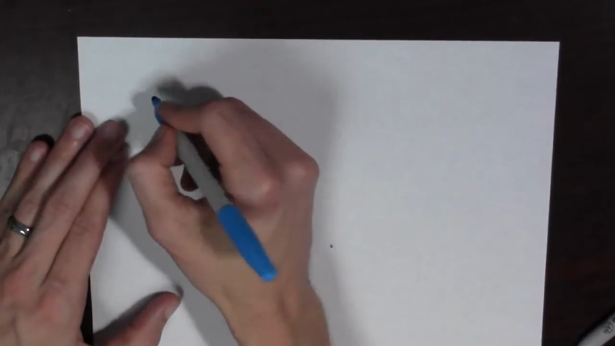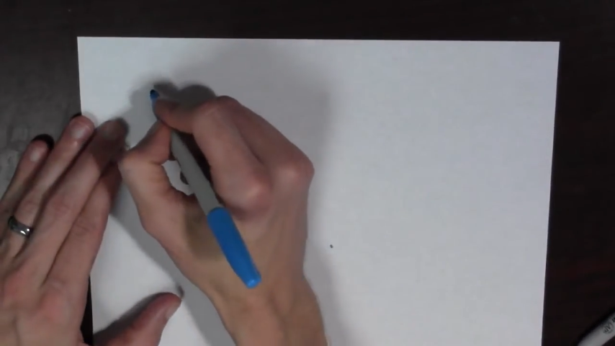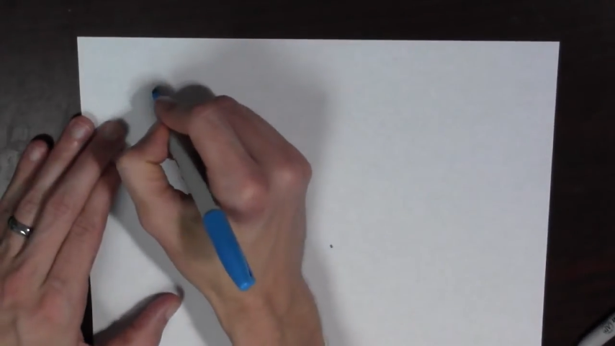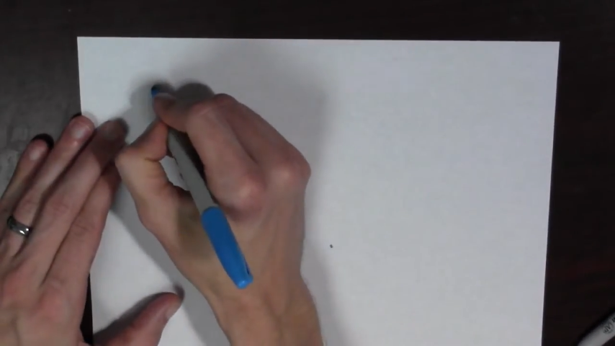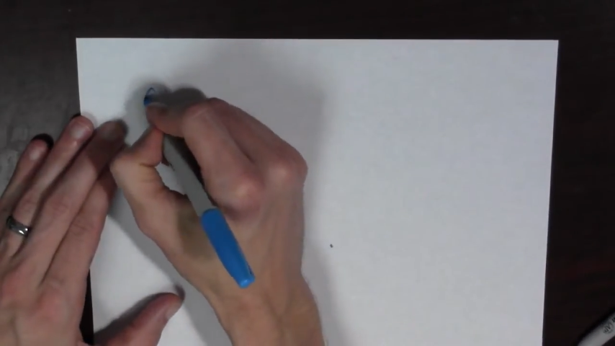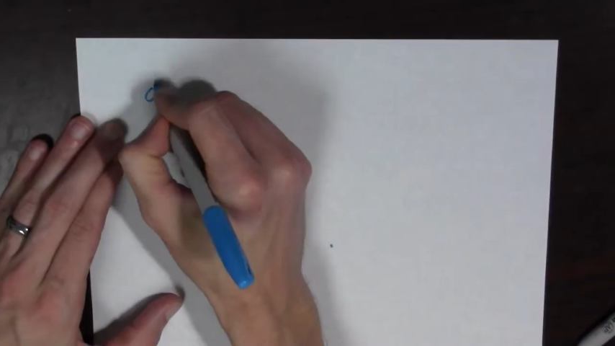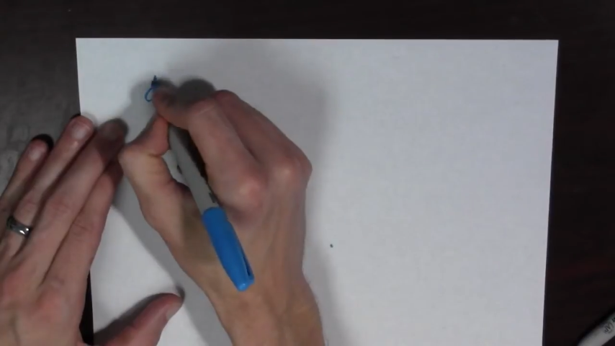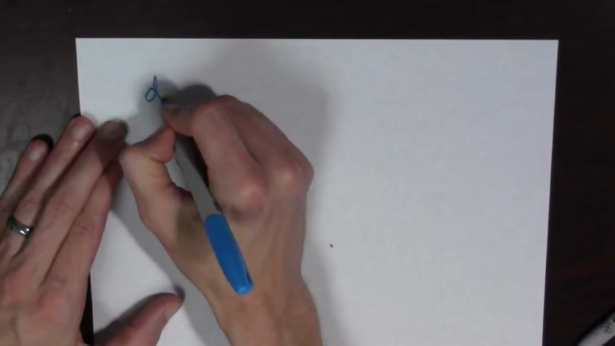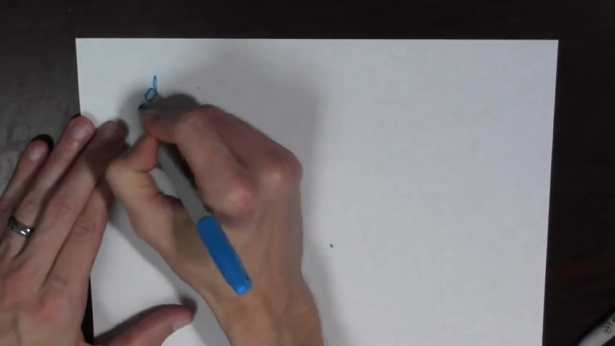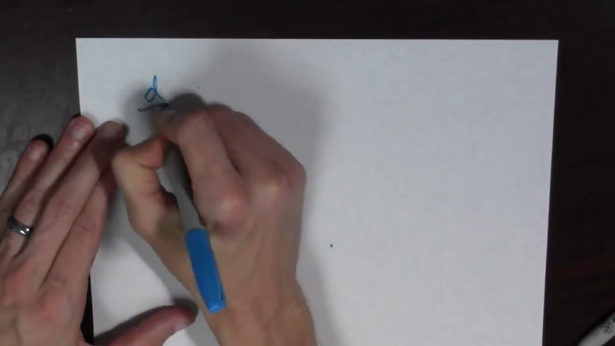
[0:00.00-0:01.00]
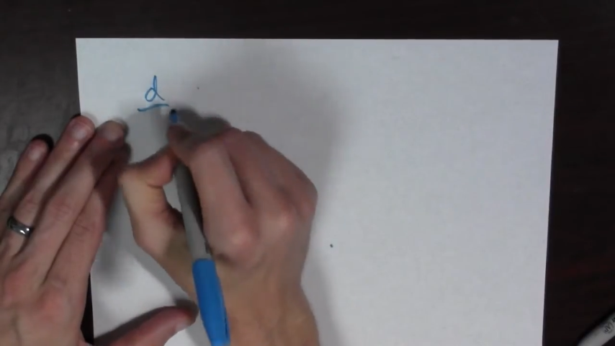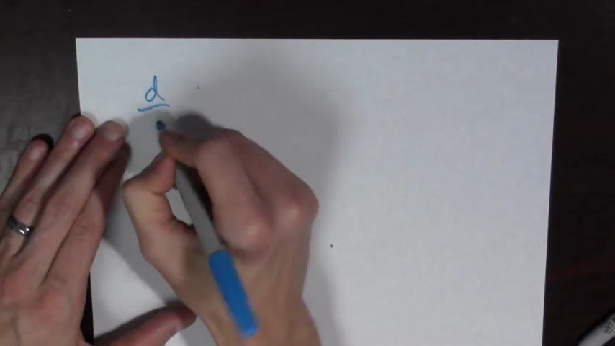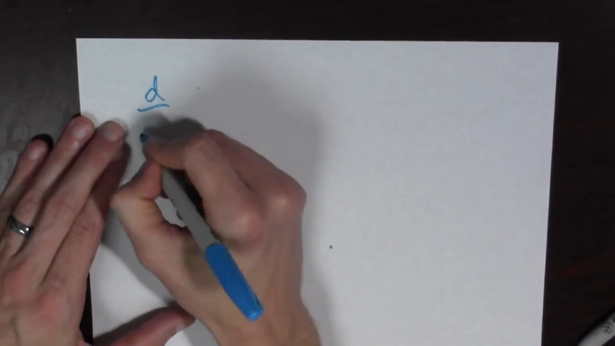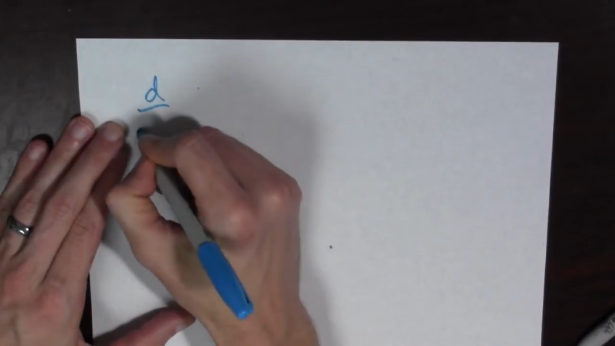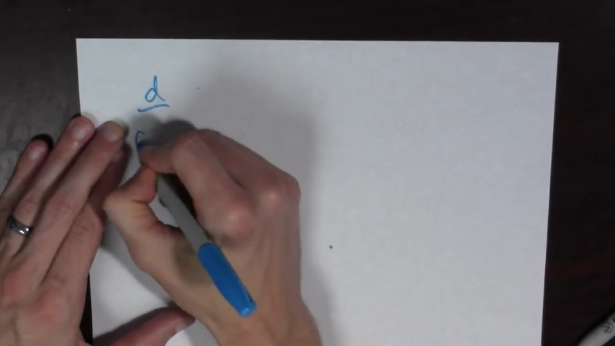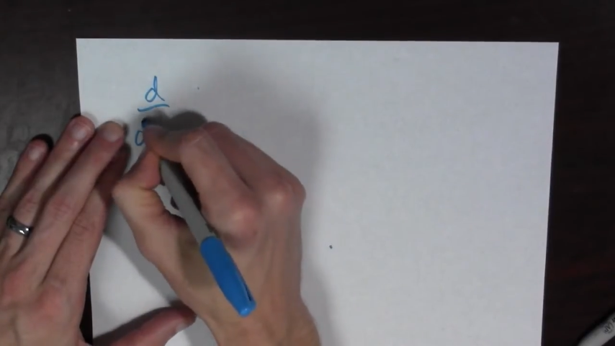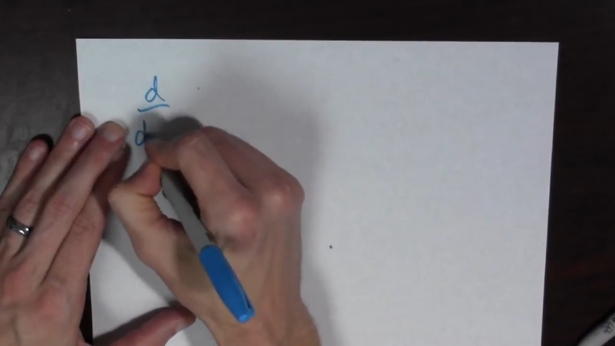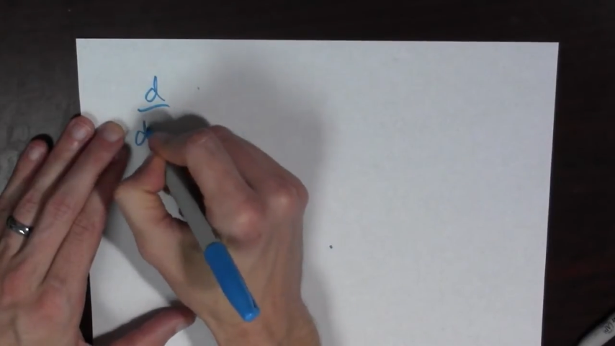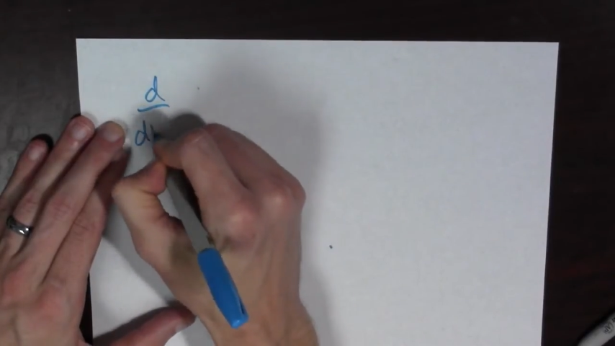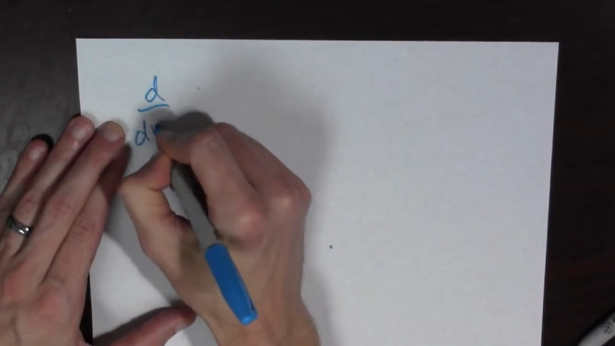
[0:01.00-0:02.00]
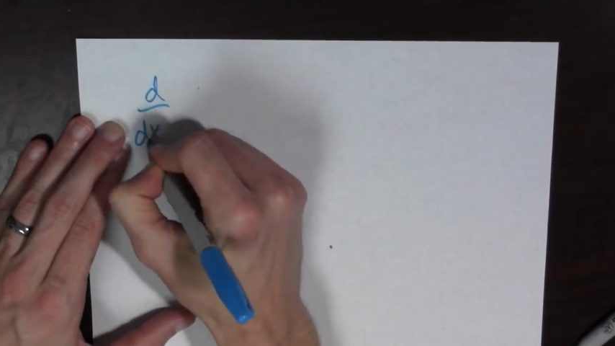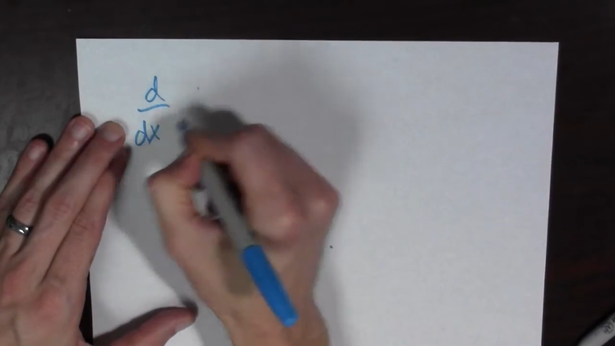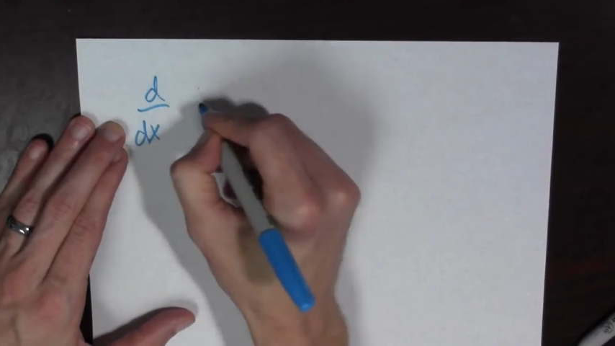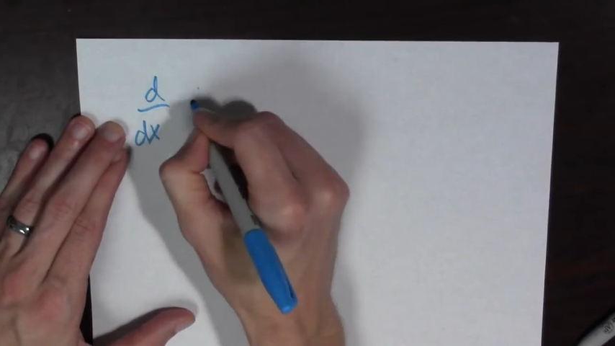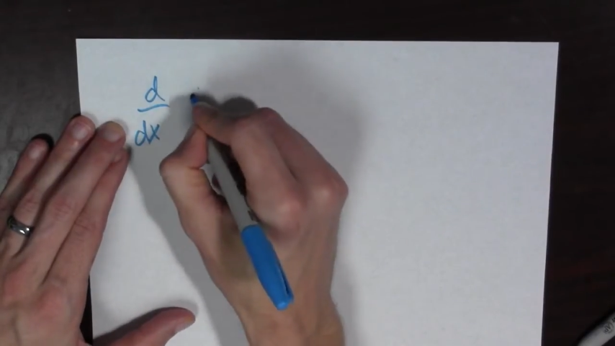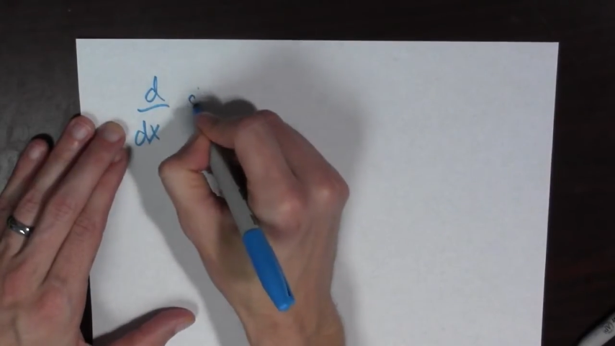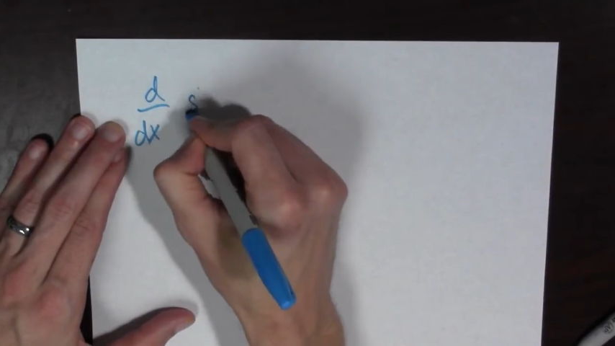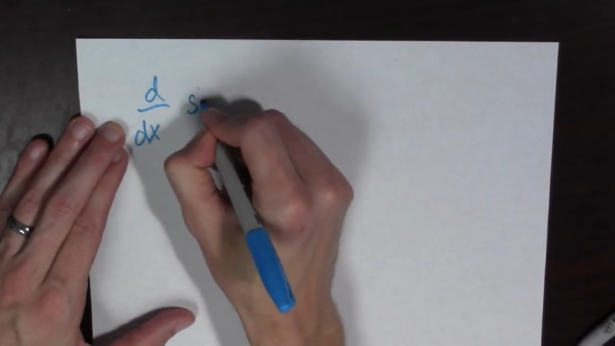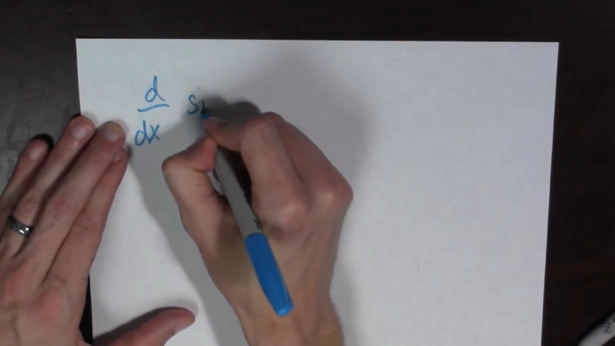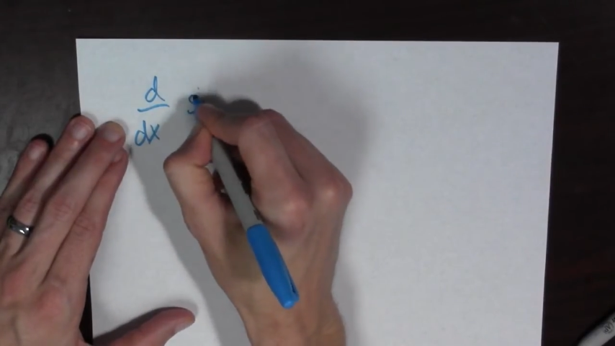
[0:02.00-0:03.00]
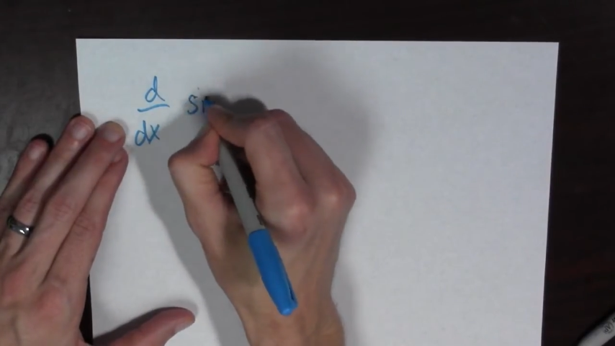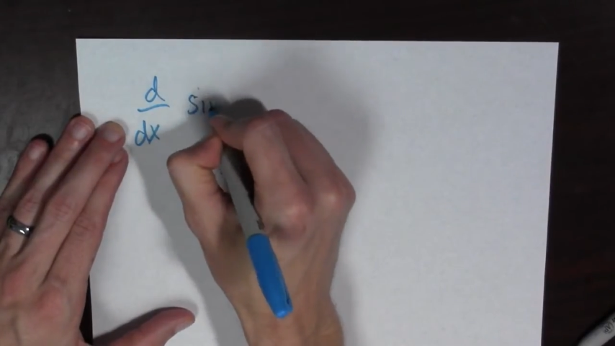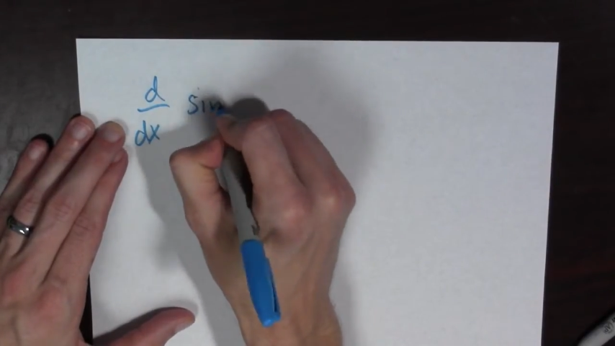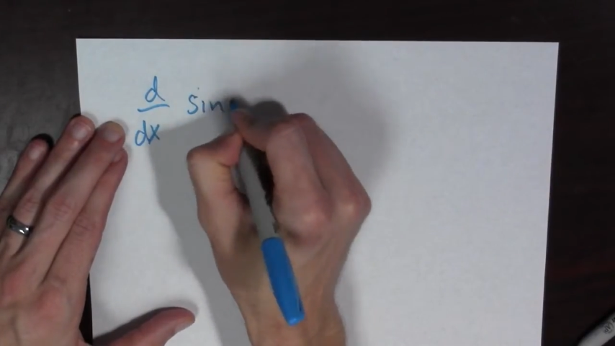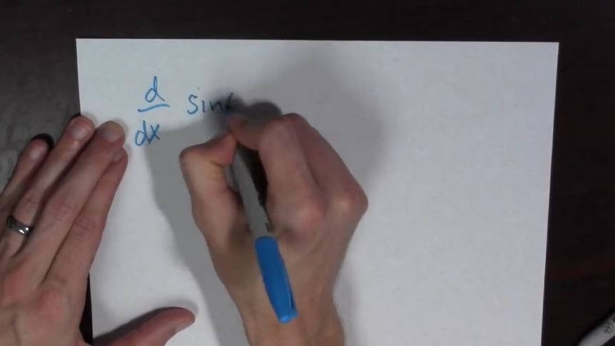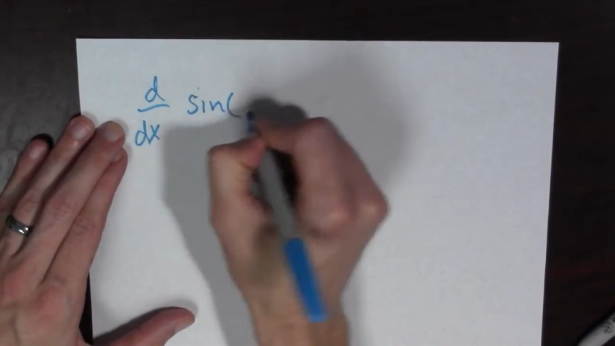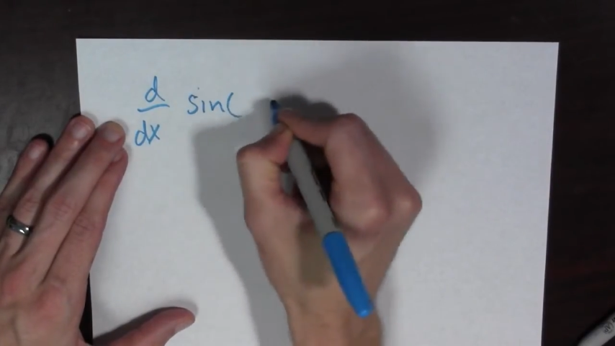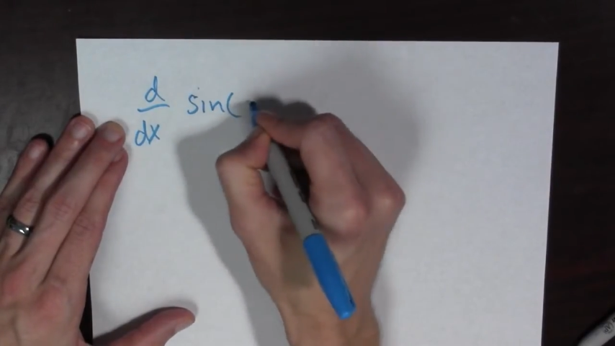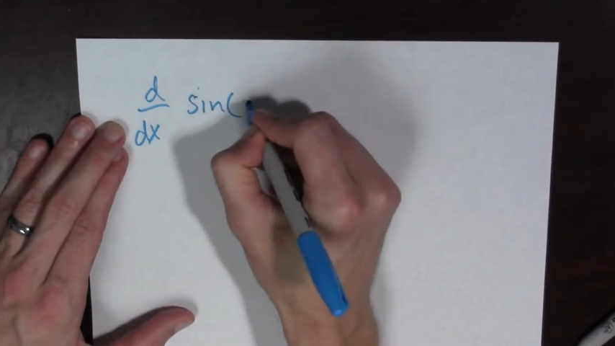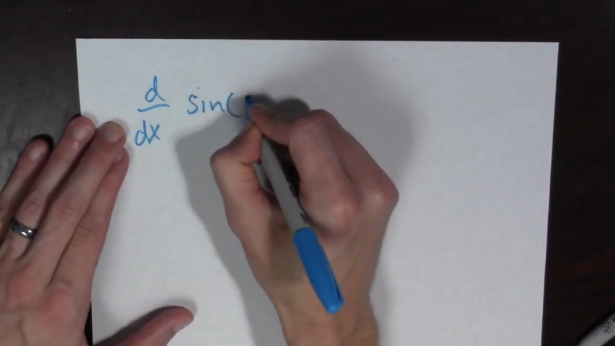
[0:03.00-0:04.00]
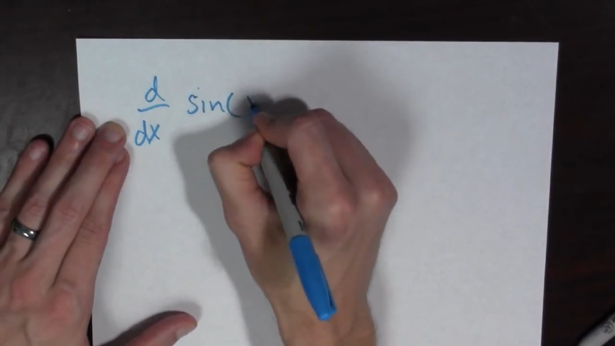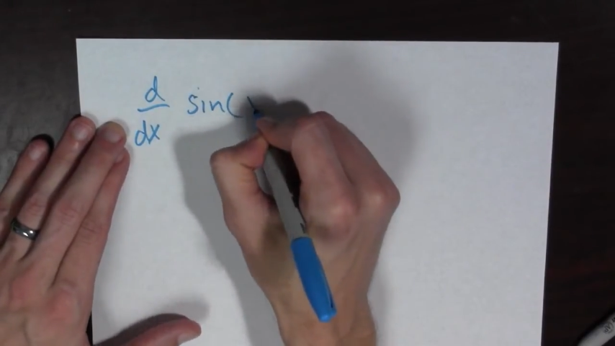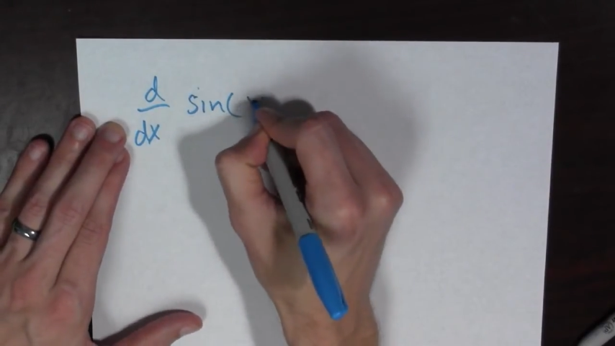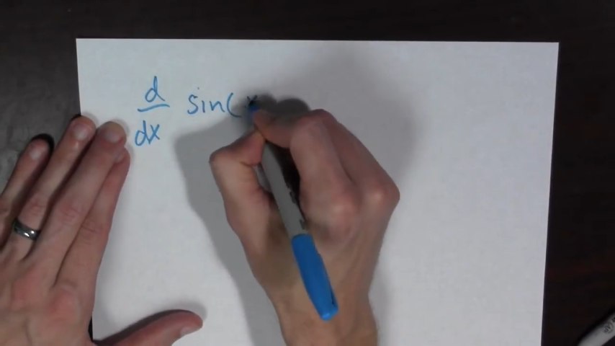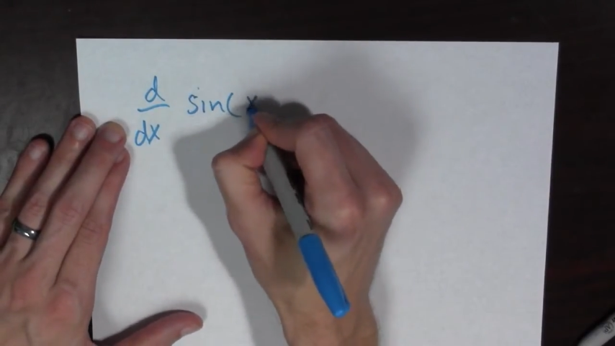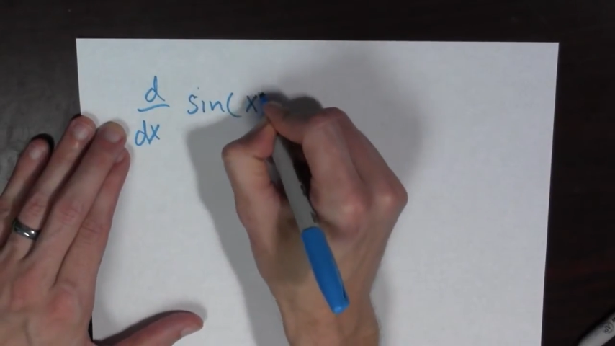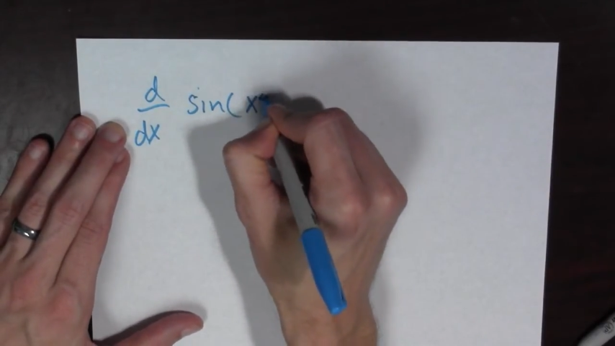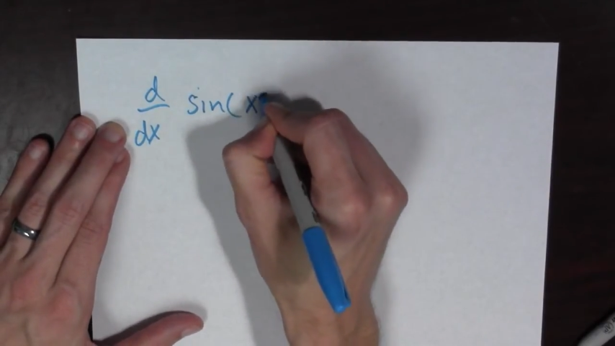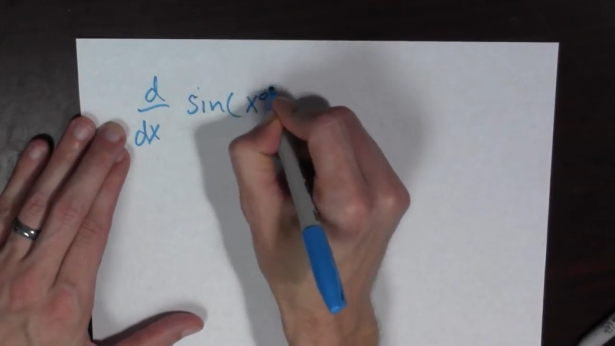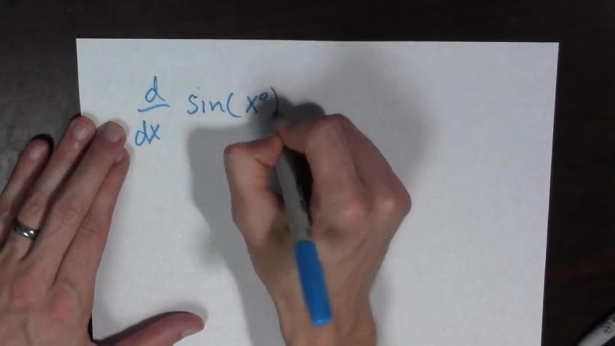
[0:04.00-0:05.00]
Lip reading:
Nobody's mouth can be seen.